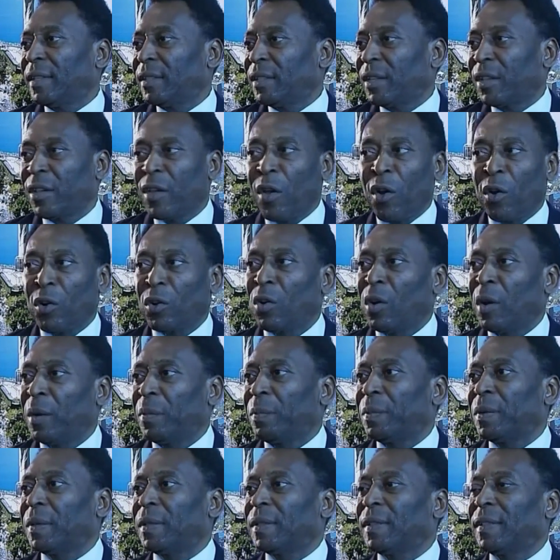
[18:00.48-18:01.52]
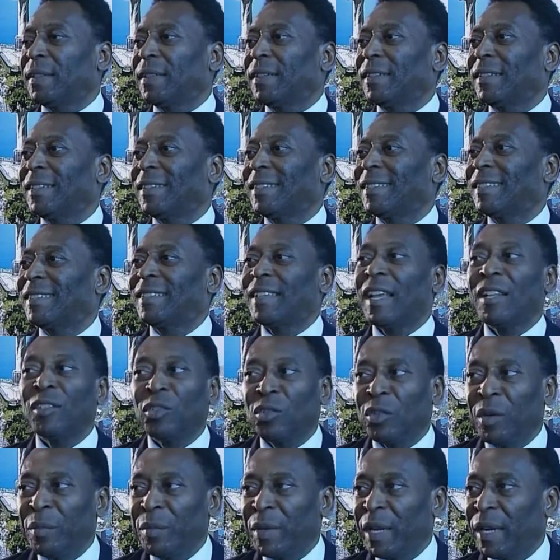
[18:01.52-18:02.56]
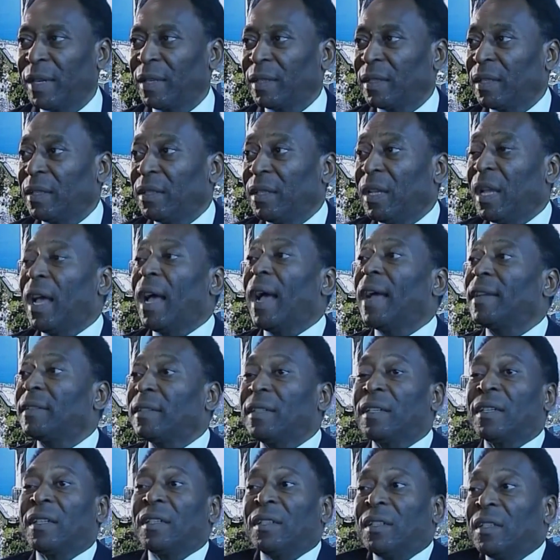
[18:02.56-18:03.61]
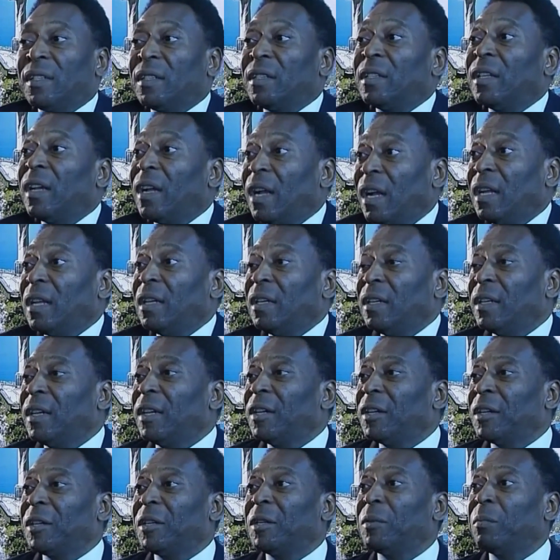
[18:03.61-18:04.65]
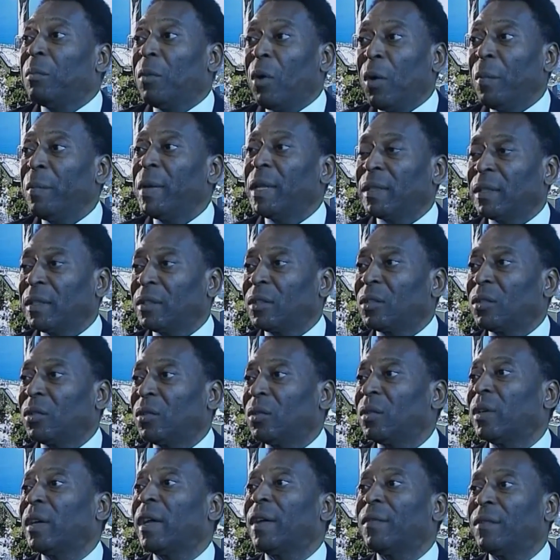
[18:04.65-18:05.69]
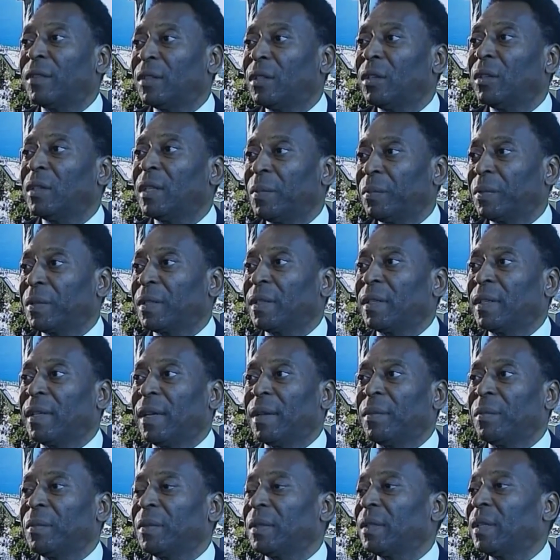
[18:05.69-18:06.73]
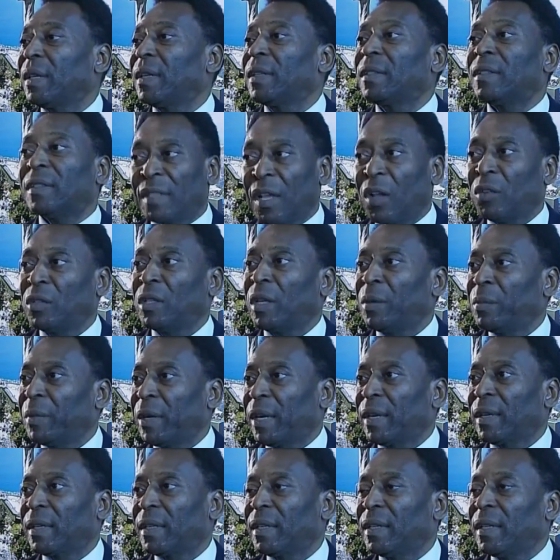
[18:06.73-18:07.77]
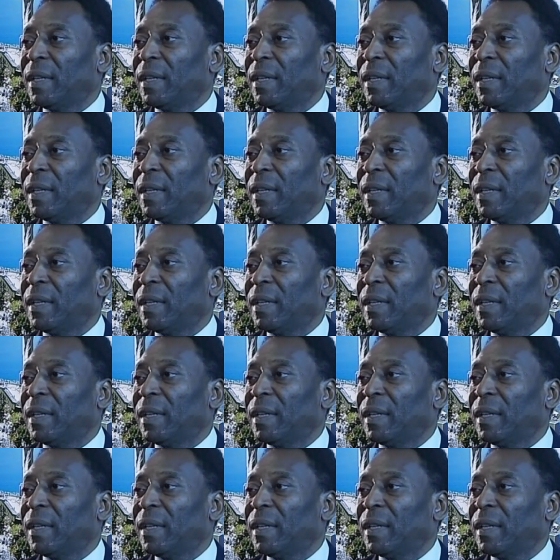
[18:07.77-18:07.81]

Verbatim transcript: in Europe and, and, in Central America, I think there are a moment to have the Olympic Games in South America.